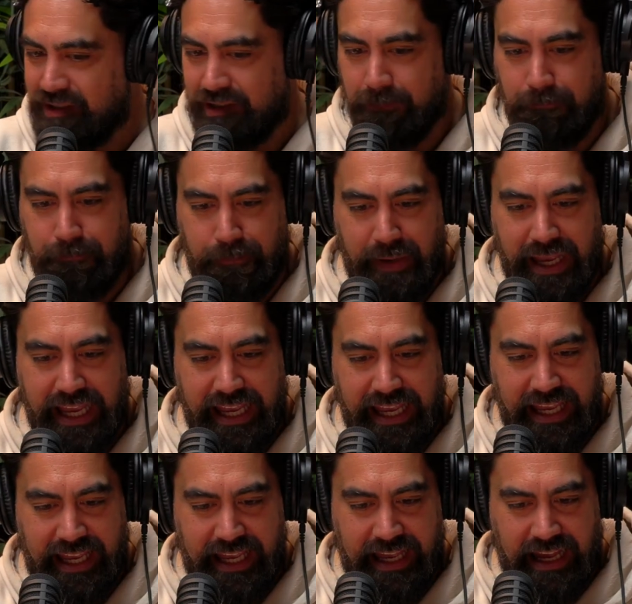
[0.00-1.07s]
to
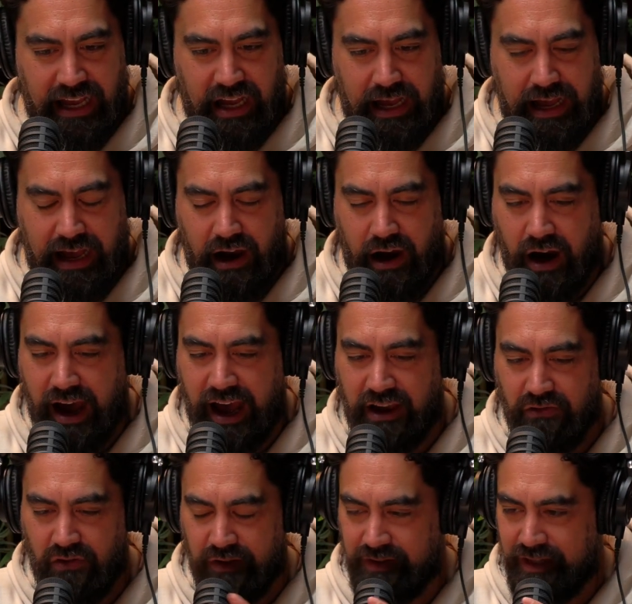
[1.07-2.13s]
be
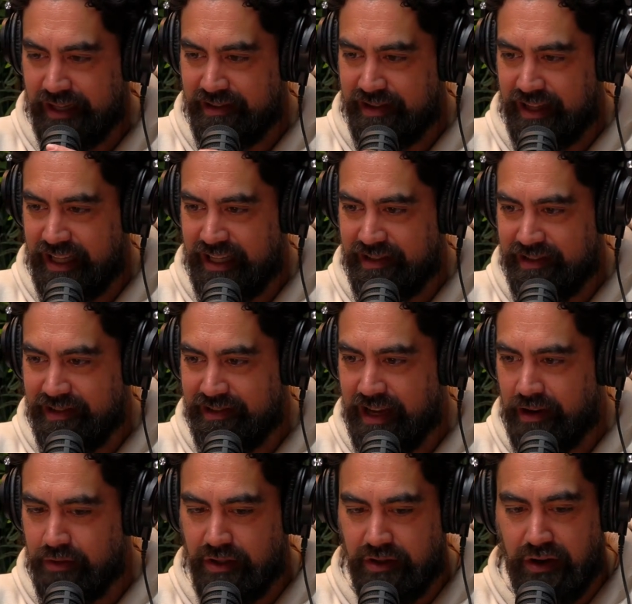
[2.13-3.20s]
higher on this list as
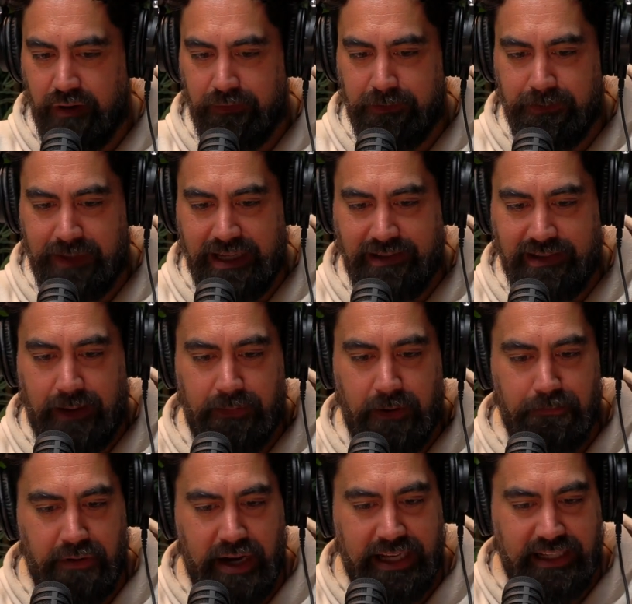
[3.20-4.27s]
they return from their summer
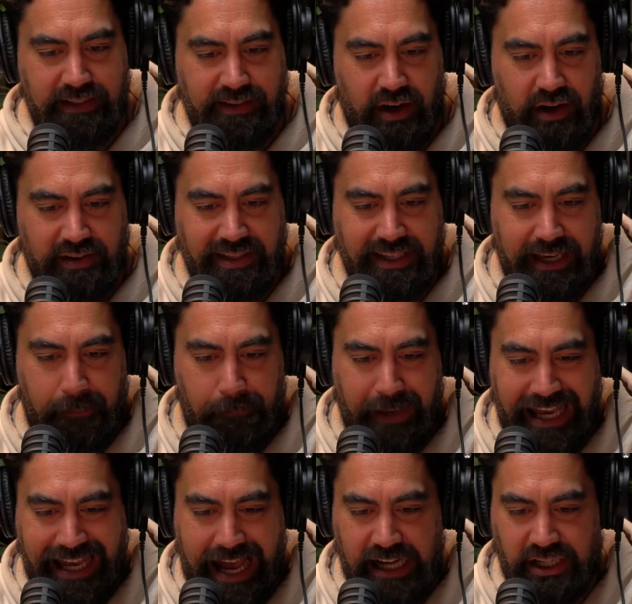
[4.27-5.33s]
break, it's Oscar
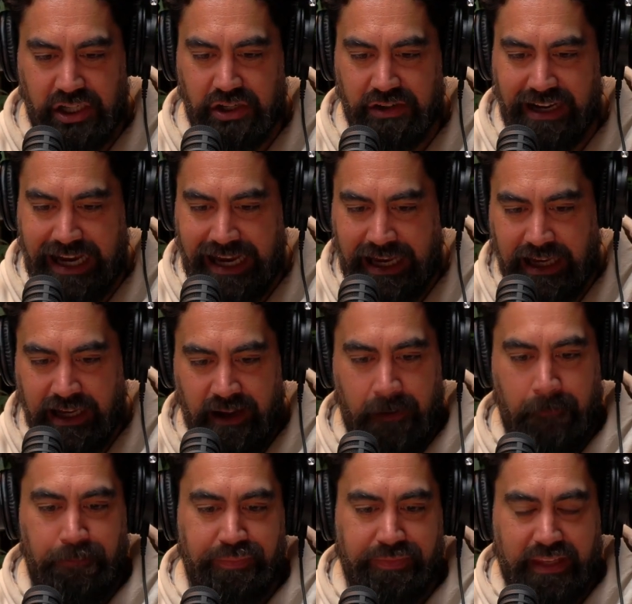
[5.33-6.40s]
Piastri.
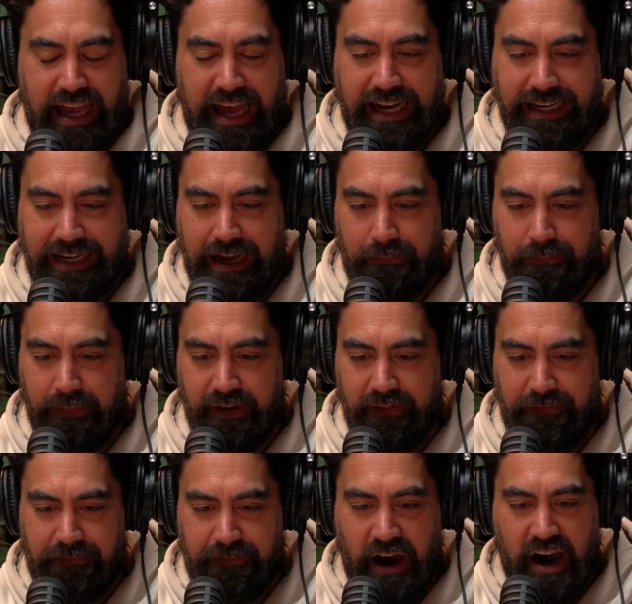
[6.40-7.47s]
At number
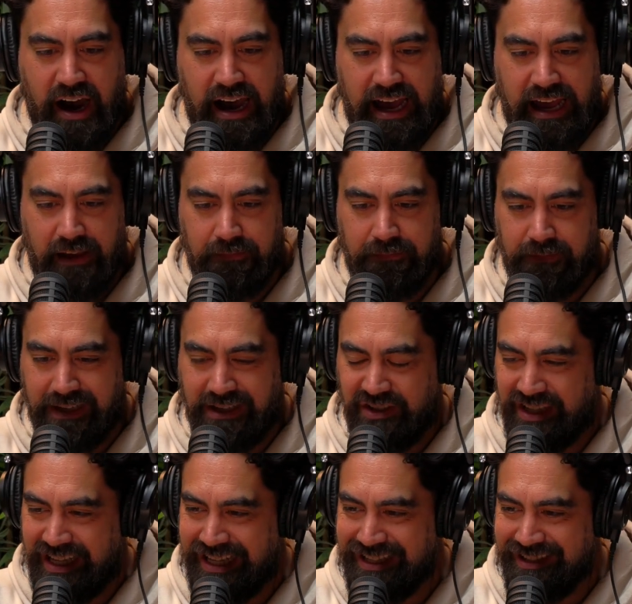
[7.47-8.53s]
5,
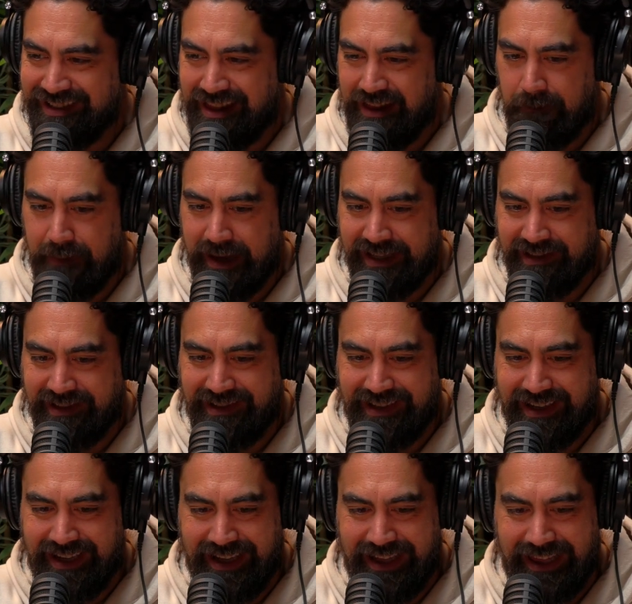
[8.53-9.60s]
she's the
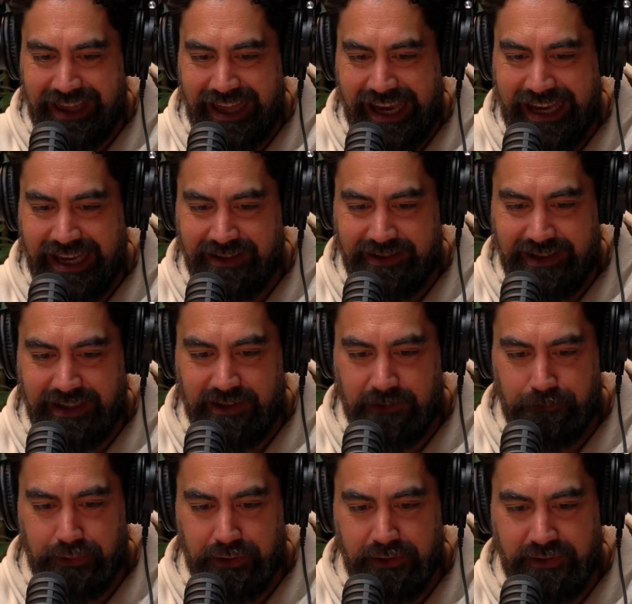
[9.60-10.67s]
best Lee since
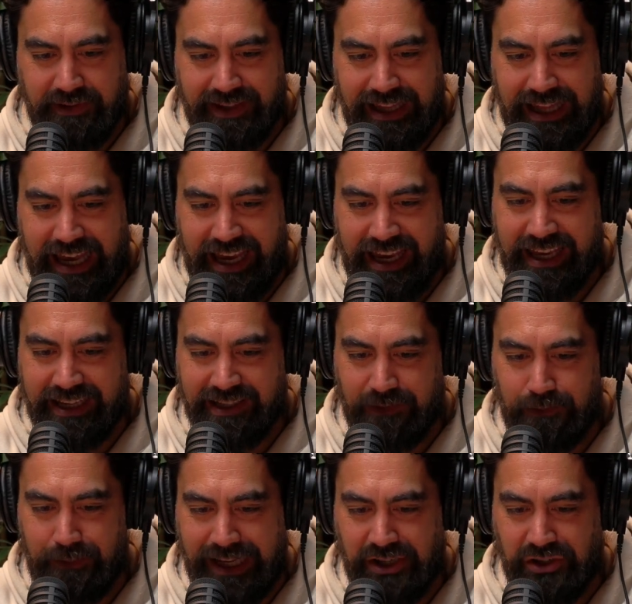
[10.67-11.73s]
Bruce Lee. It's
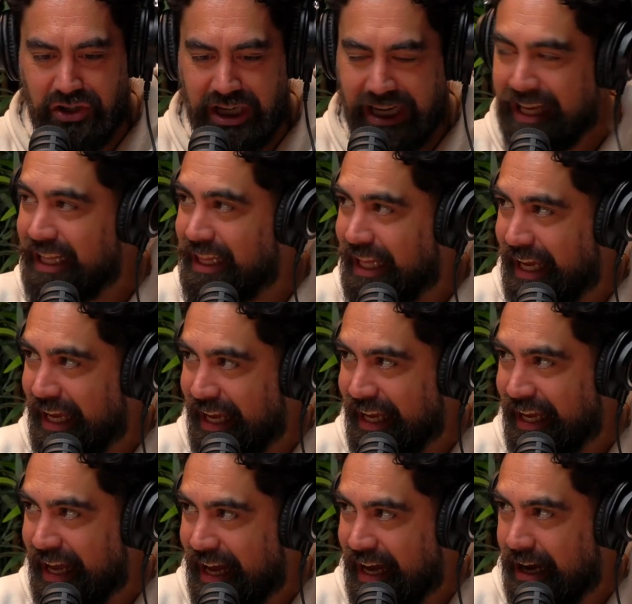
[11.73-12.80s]
Minjee
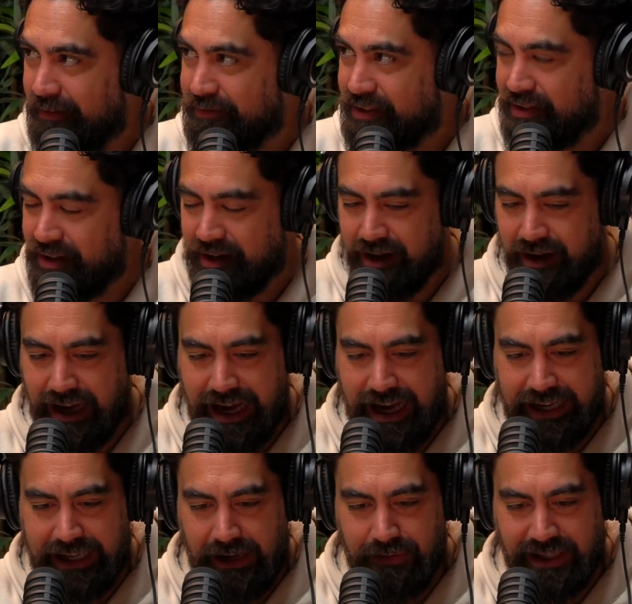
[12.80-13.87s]
Lee
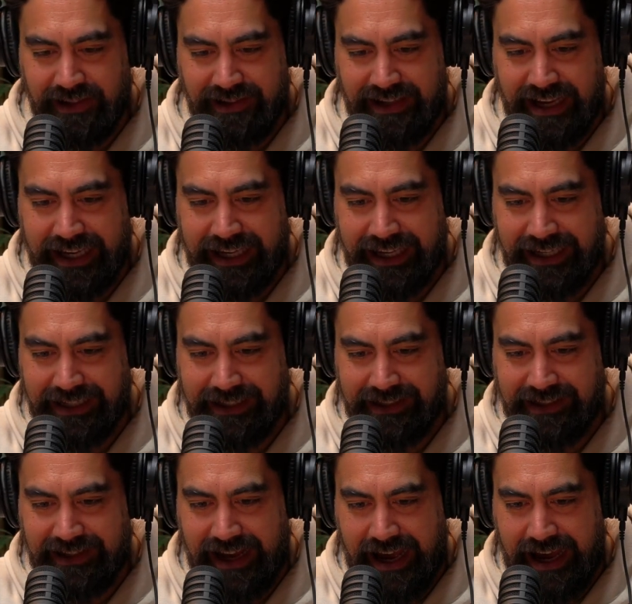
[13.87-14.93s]
after coming
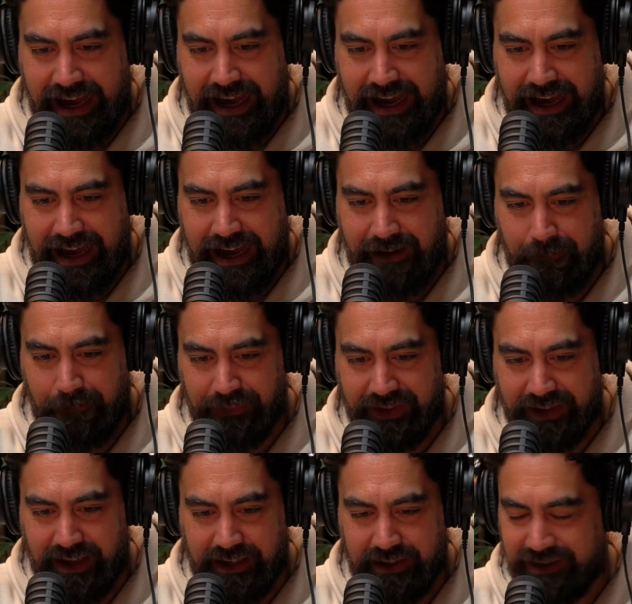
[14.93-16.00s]
second,
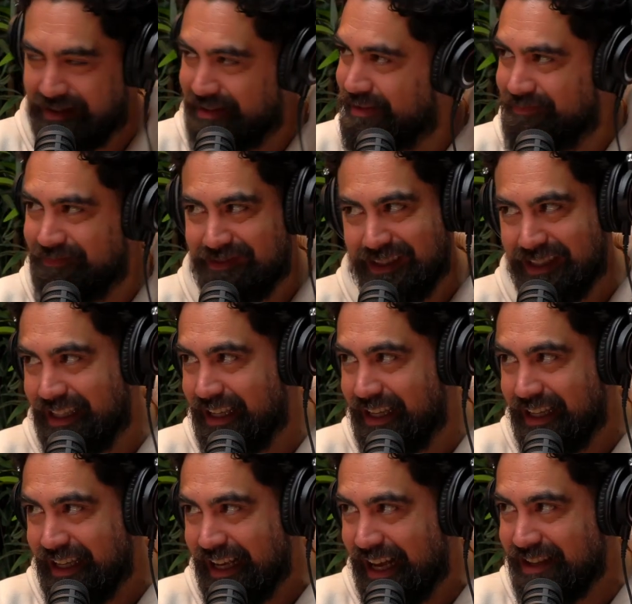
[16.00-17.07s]
as
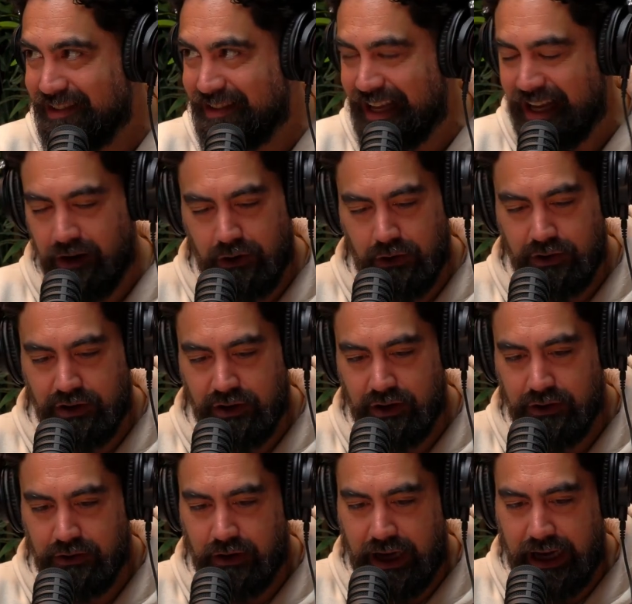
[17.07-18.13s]
they all
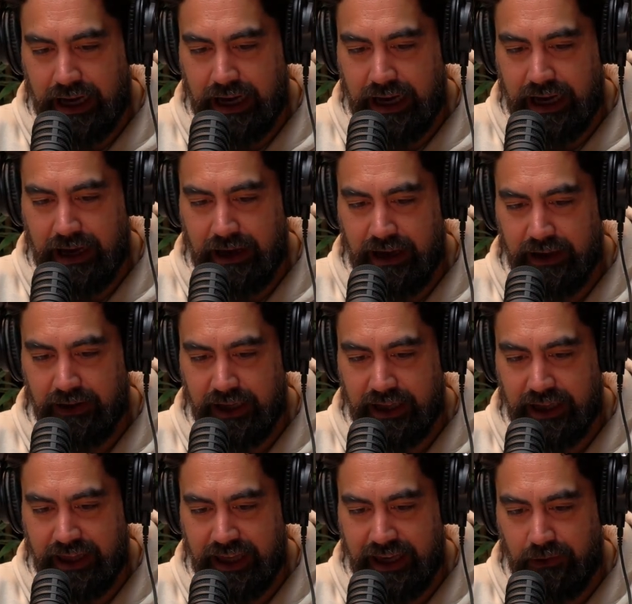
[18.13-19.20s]
do,
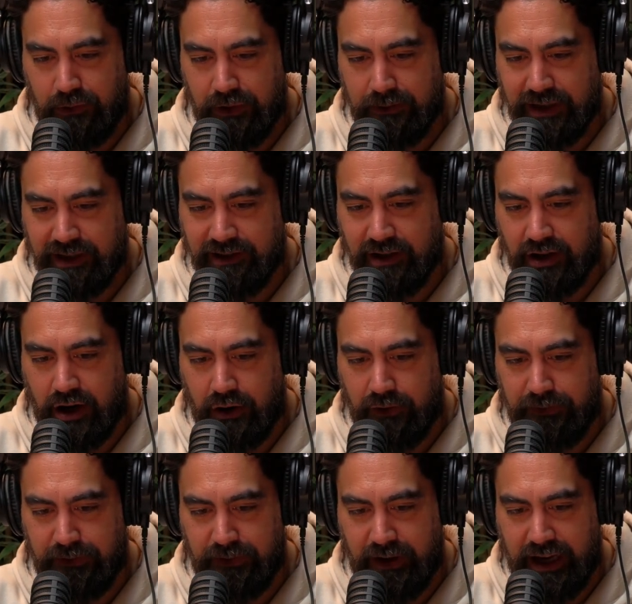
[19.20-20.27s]
in the women's
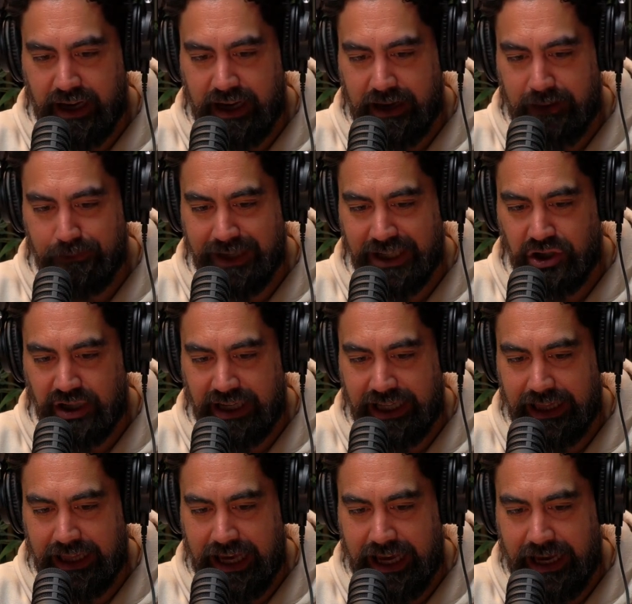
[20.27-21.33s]
golf. Minjee
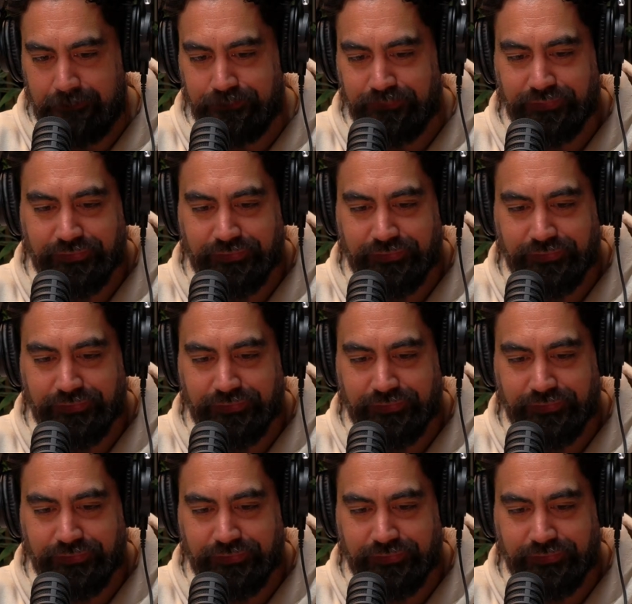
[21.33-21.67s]
Lee.